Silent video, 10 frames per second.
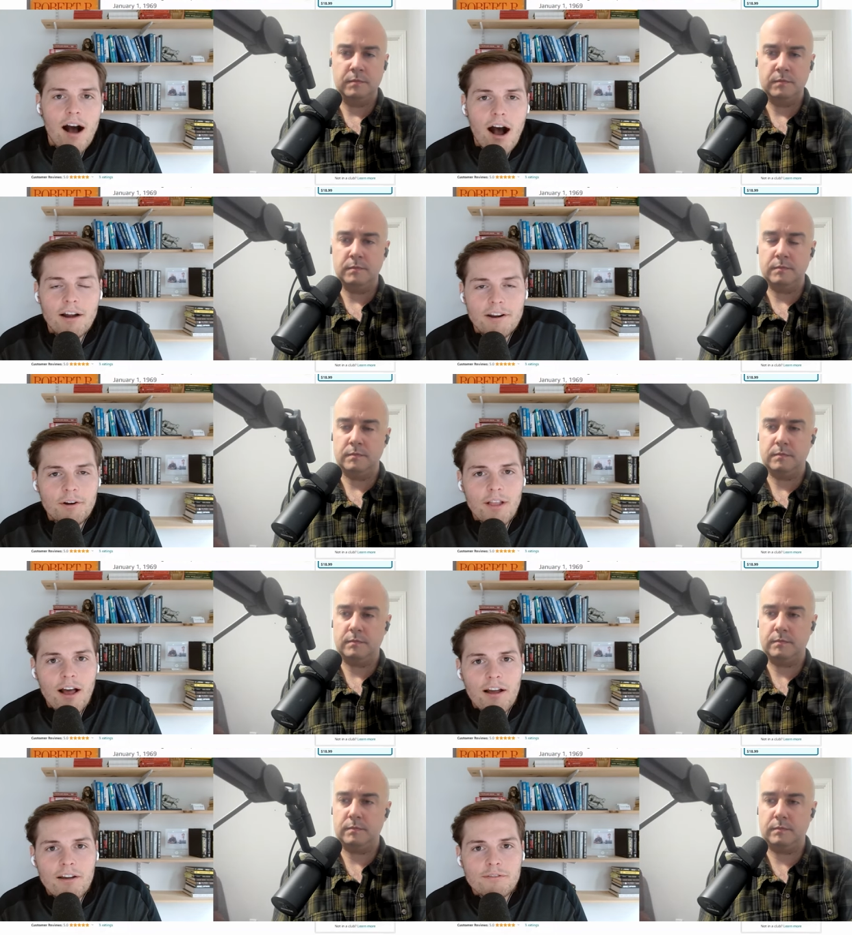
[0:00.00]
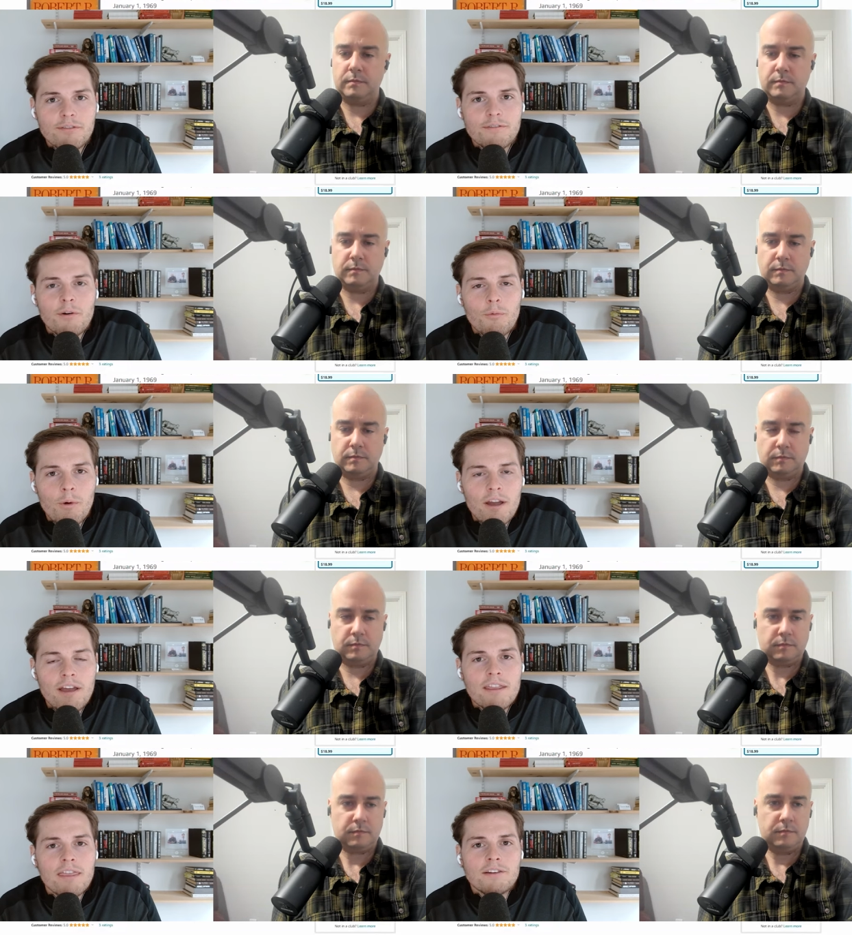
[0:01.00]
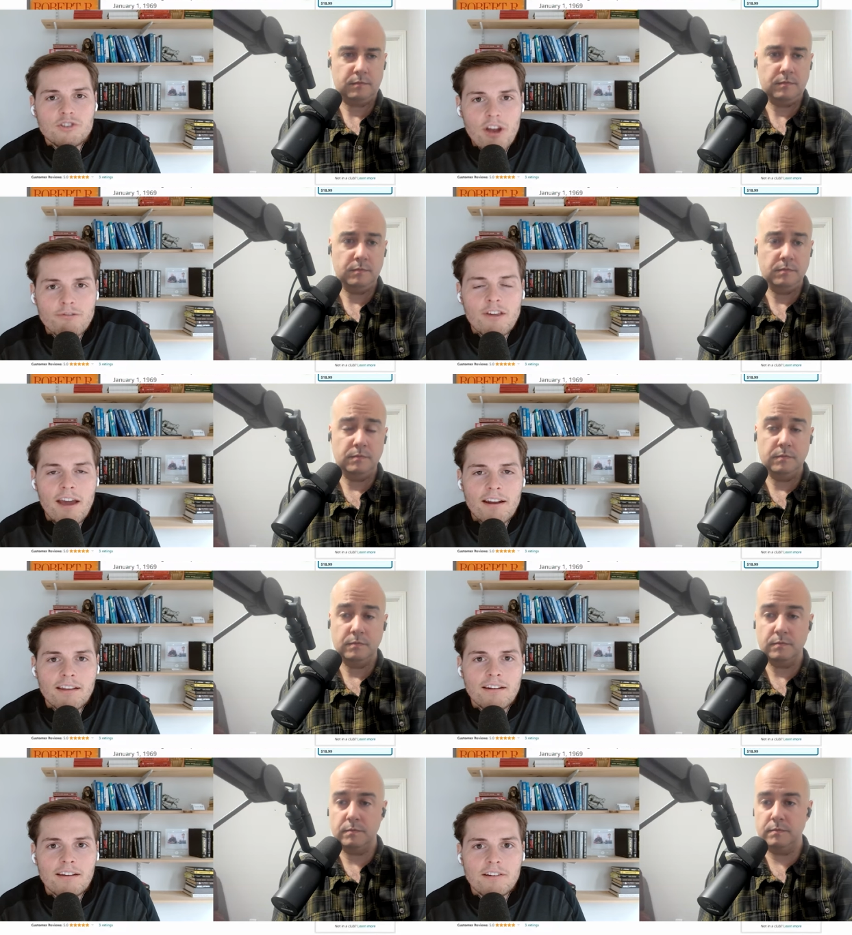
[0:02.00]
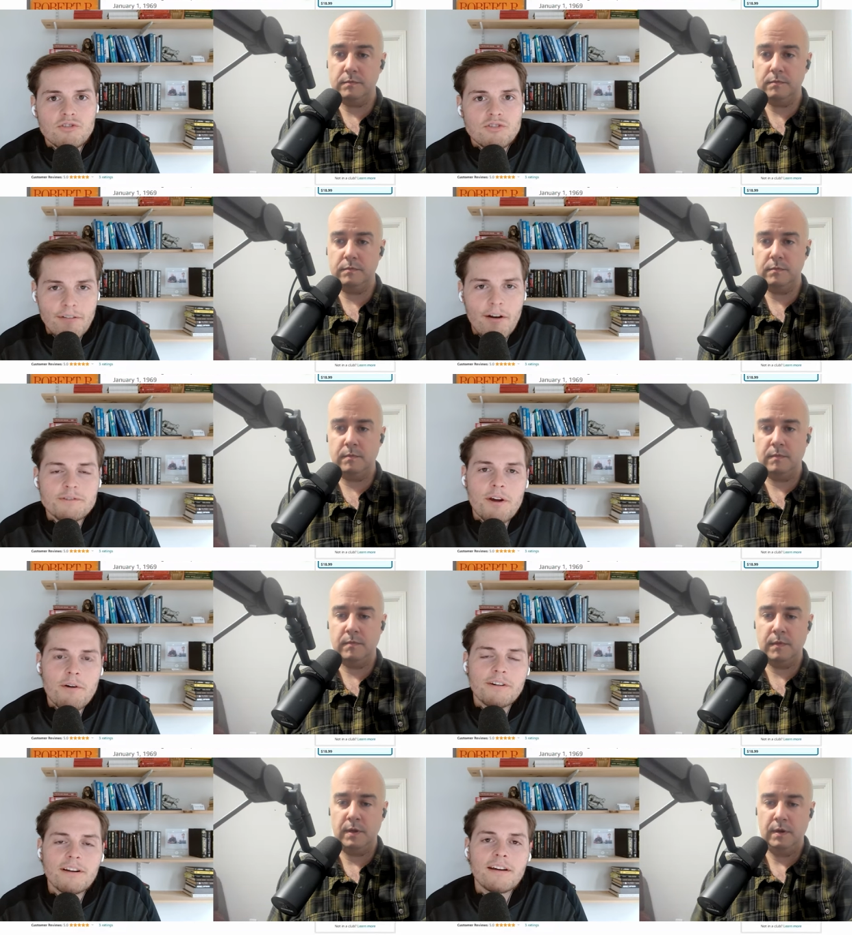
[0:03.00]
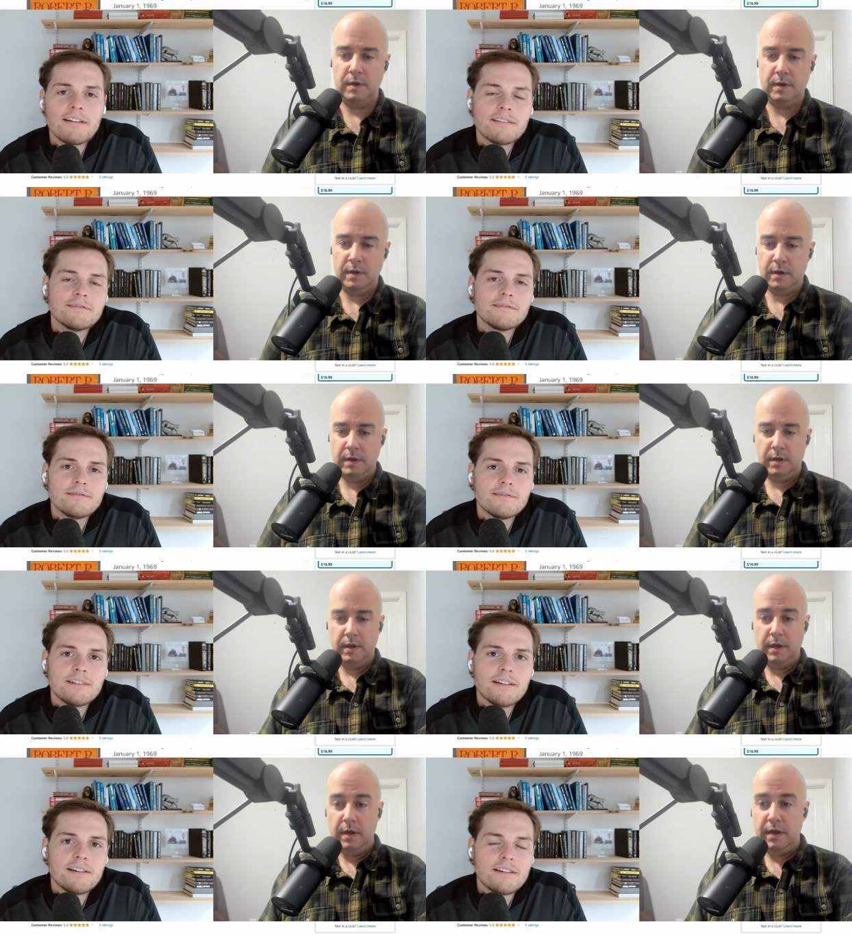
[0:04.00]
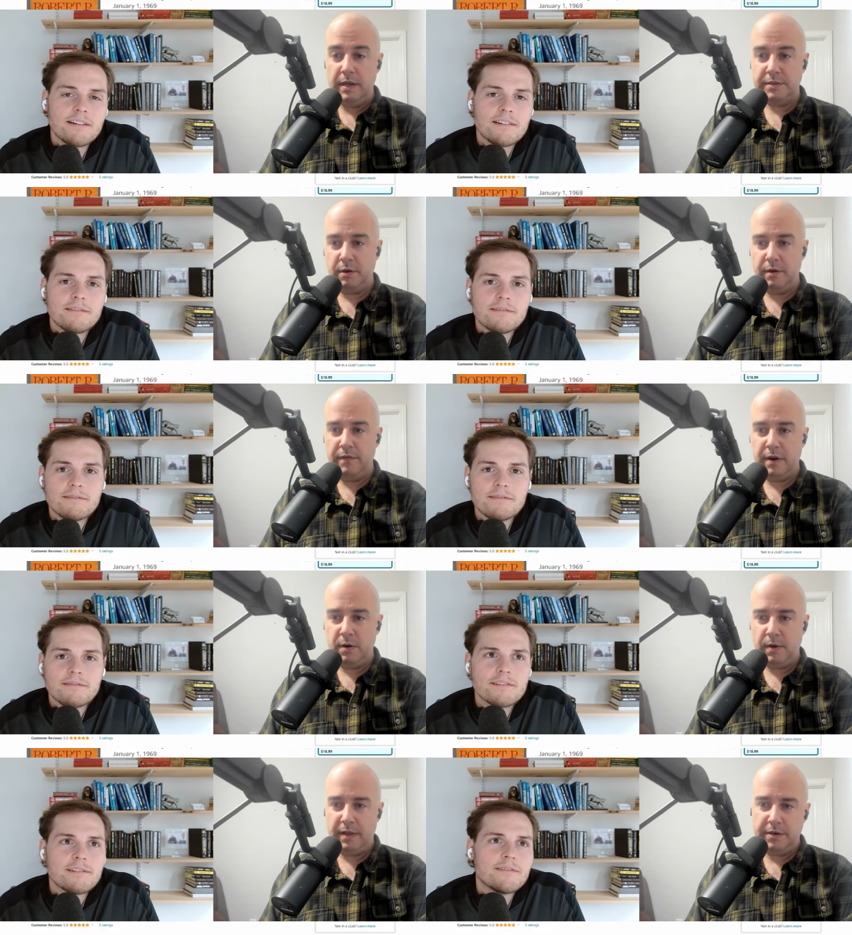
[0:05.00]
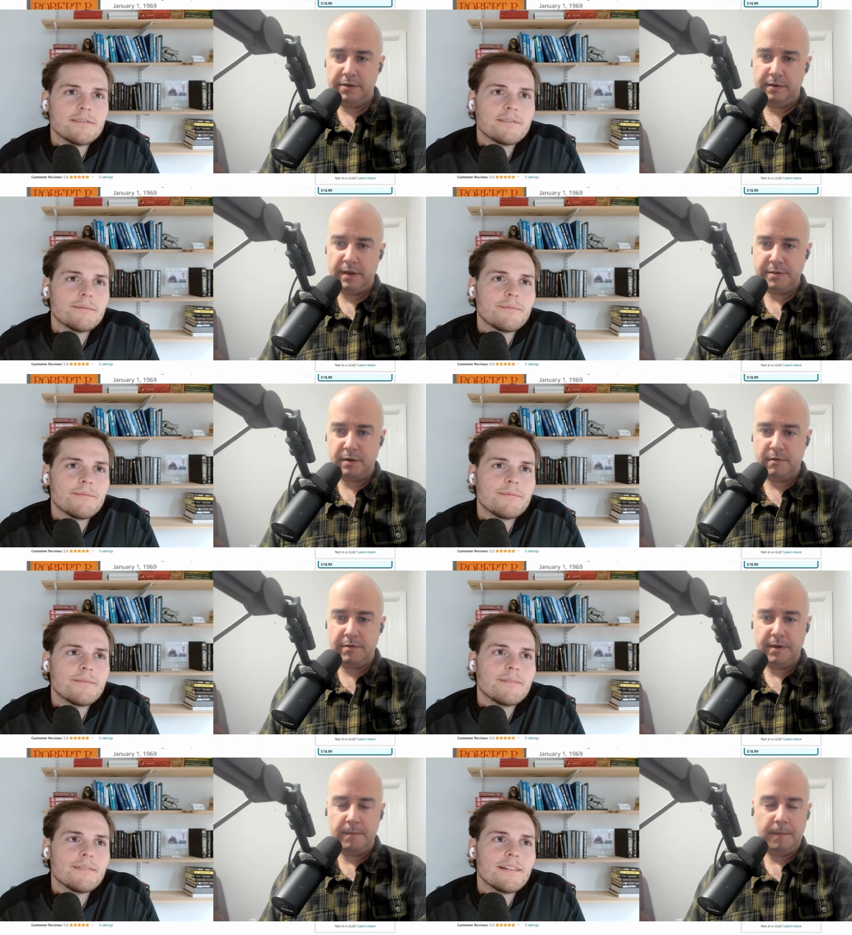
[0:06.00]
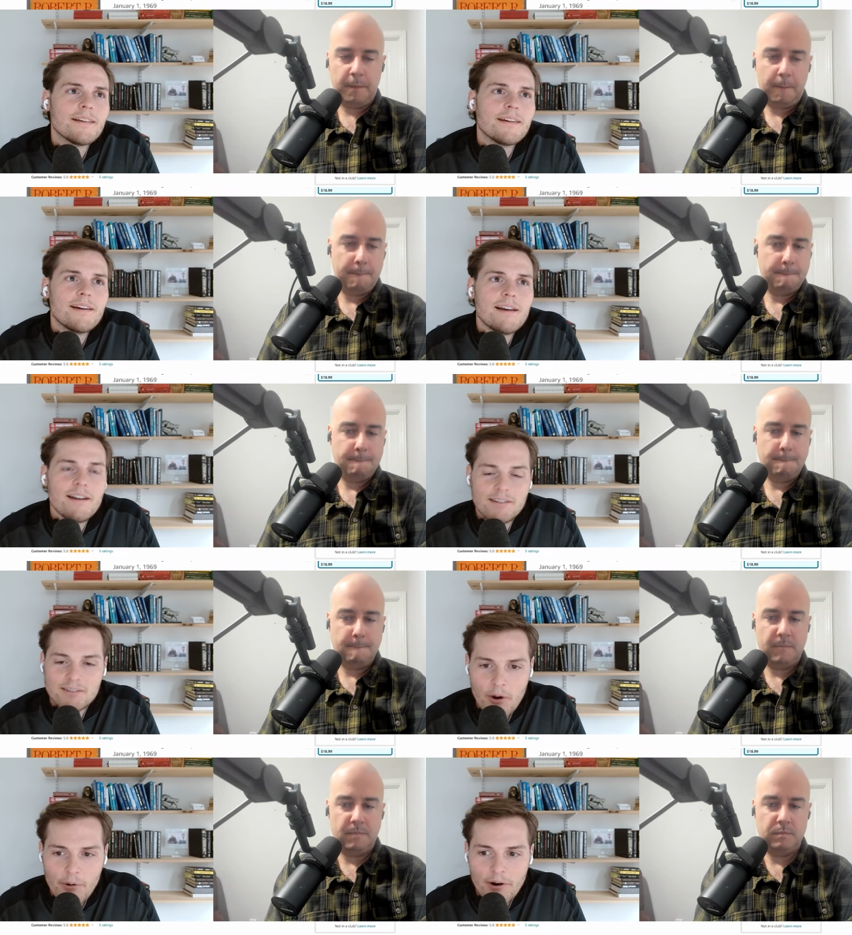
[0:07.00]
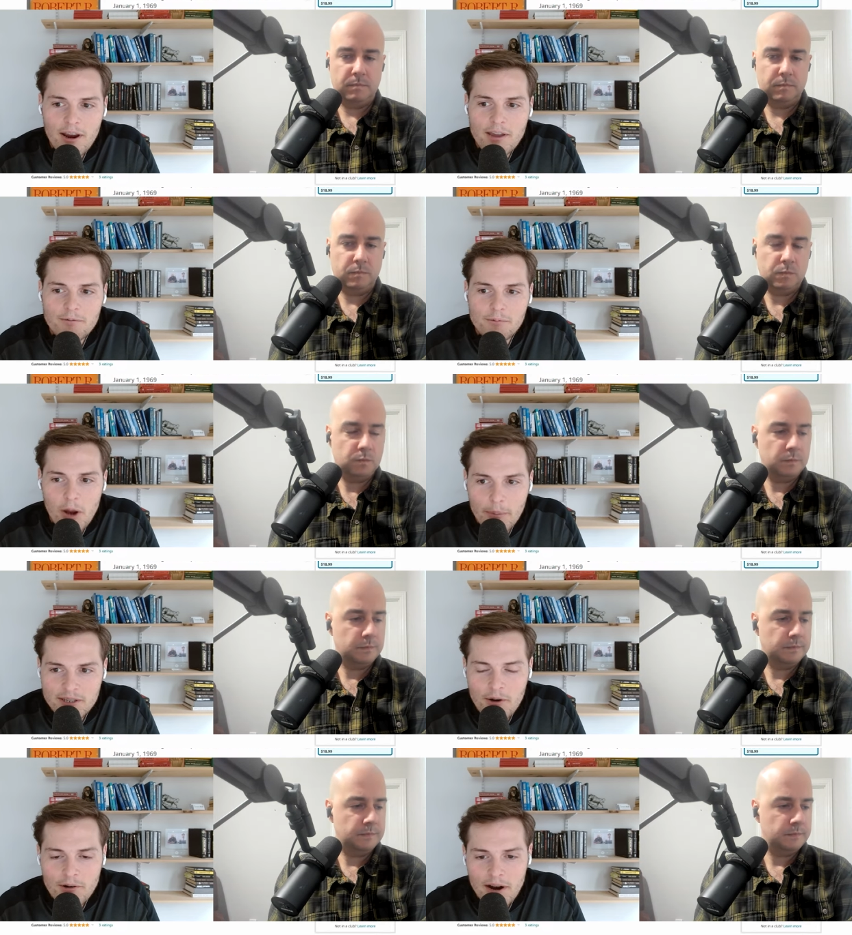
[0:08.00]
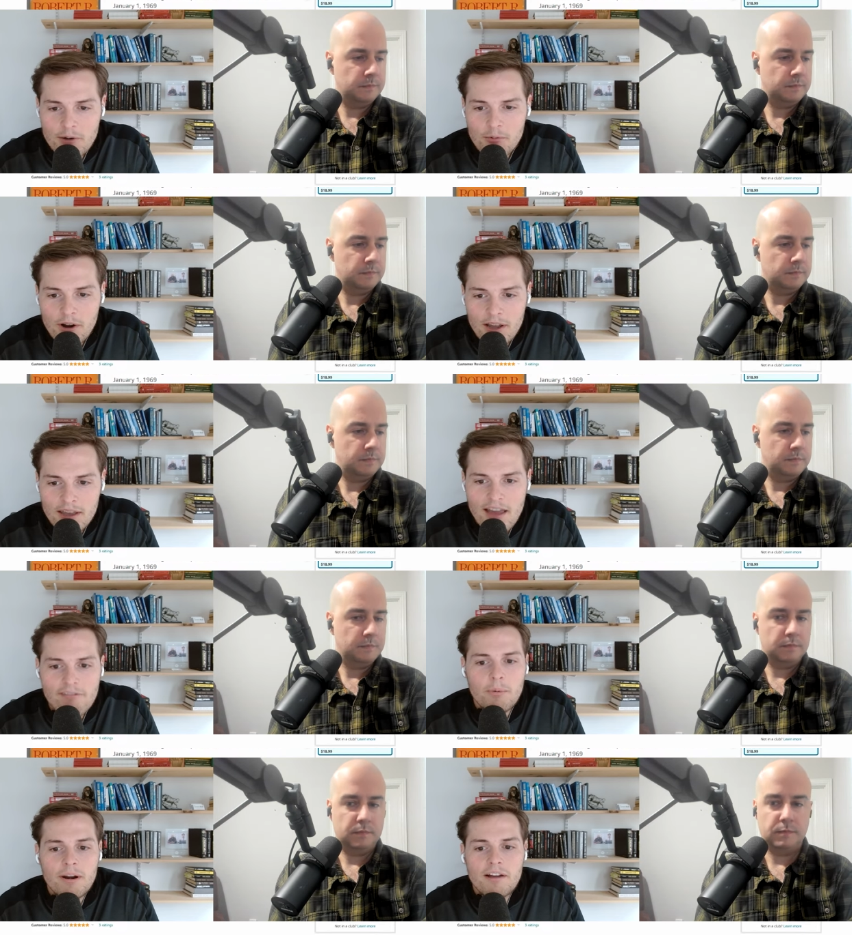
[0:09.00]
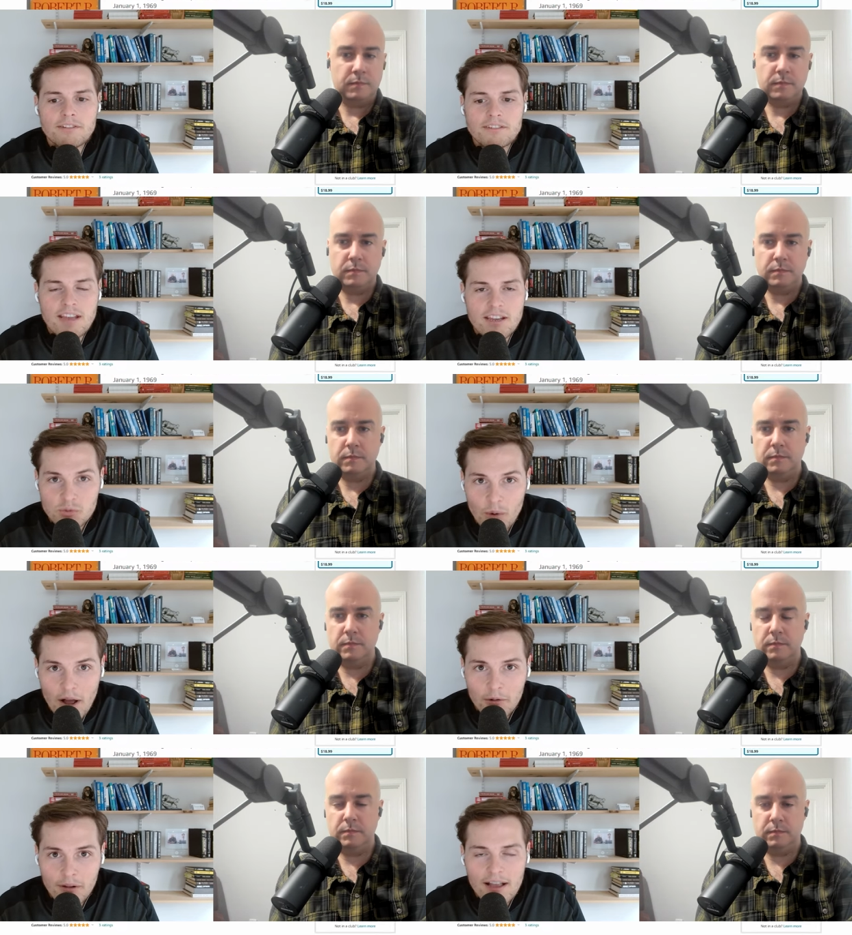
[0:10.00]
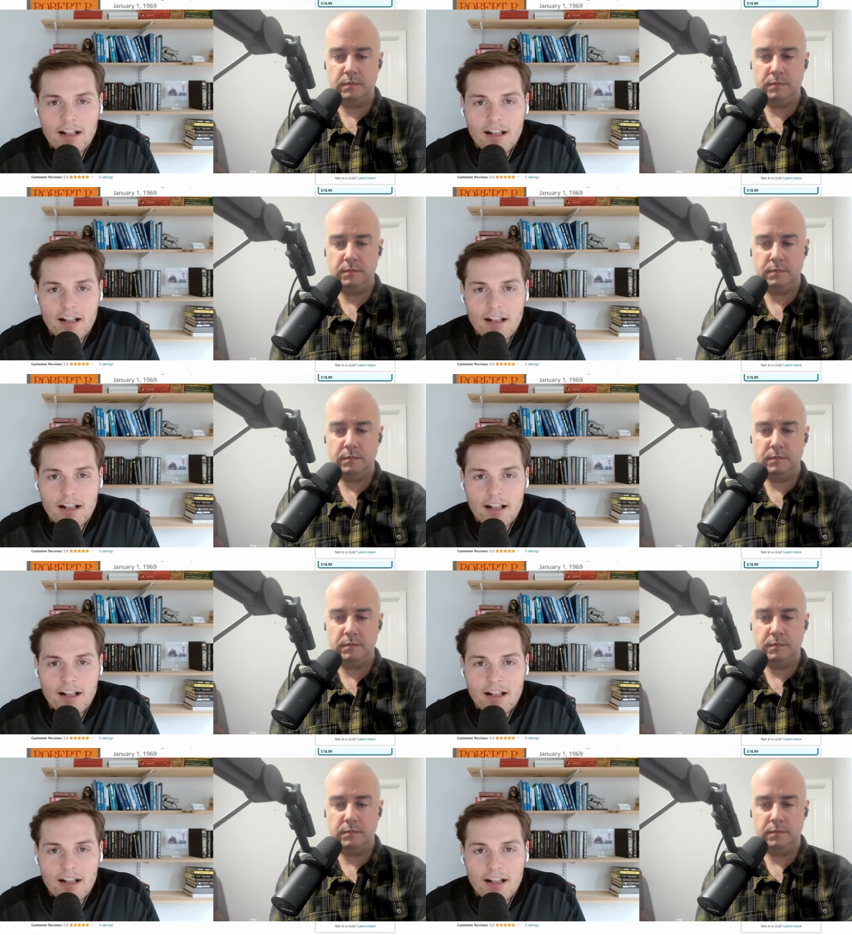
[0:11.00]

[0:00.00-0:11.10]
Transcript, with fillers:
Speaker 1: on air live with Geoff Gannon. Geoff, how's it going today?
Speaker 2: It's going very well, Andrew. How's it going with you?
Speaker 1: It's going great. We hope it's going great with everybody else as well.